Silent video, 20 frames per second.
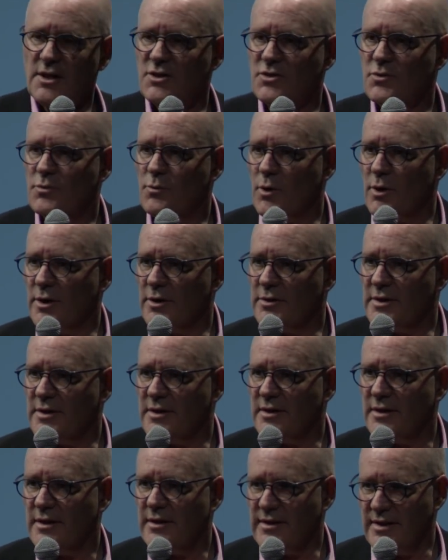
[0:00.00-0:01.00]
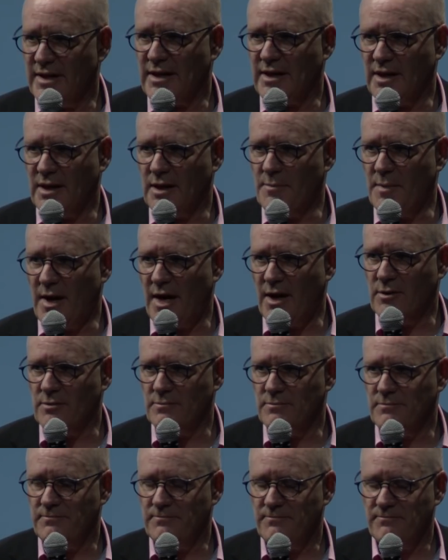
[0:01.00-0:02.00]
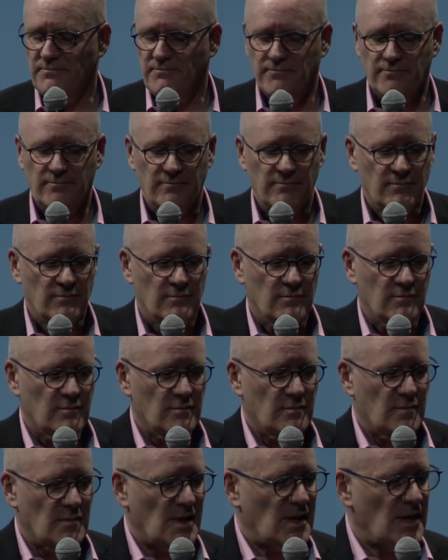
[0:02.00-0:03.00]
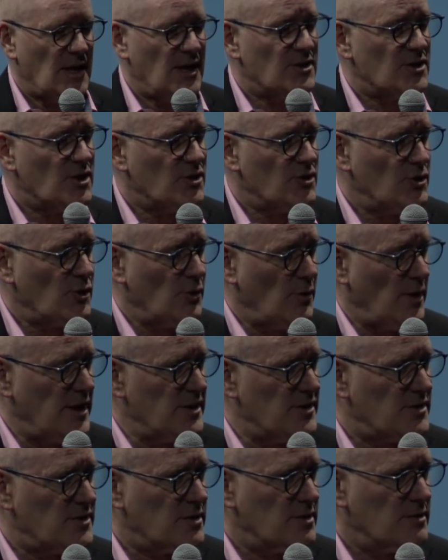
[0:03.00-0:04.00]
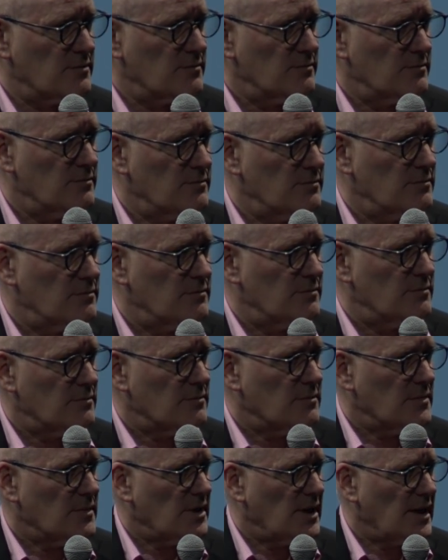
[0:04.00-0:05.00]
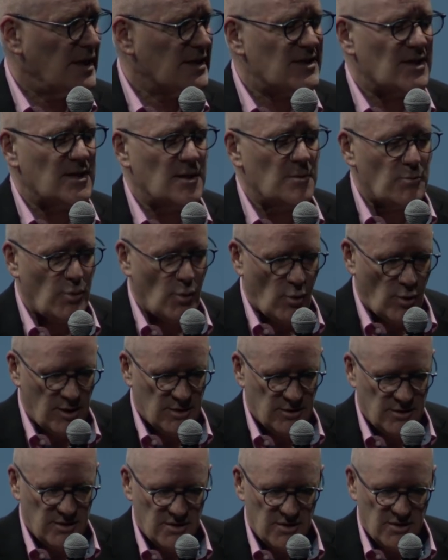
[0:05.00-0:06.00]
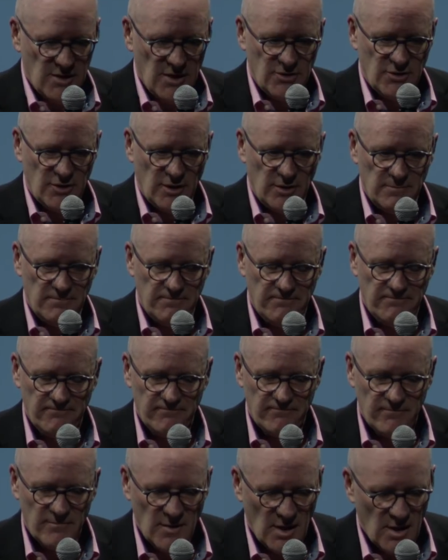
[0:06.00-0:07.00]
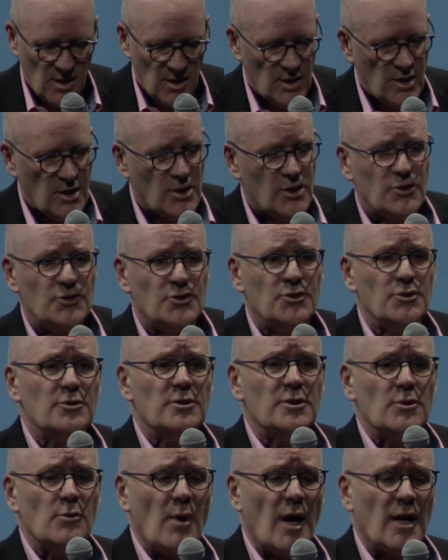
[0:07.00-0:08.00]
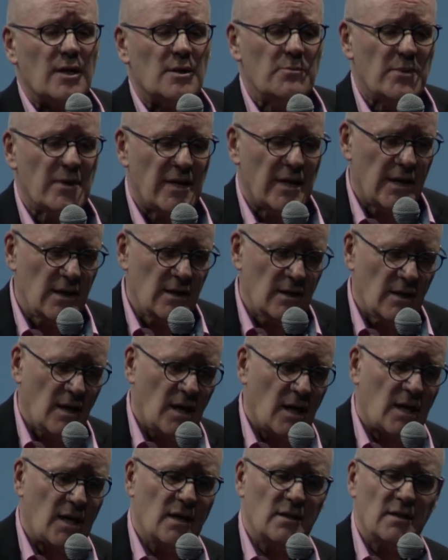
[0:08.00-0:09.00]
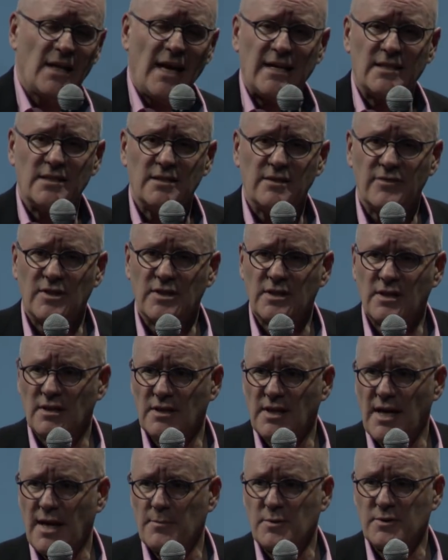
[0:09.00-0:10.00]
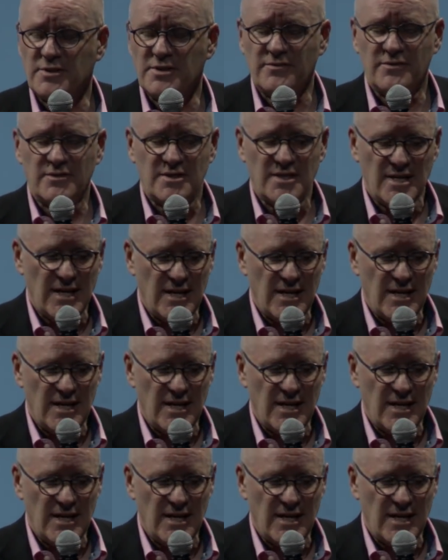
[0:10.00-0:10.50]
is worth thinking about. It's a choice. It's an important decision. Do you want to be a collective and collaborative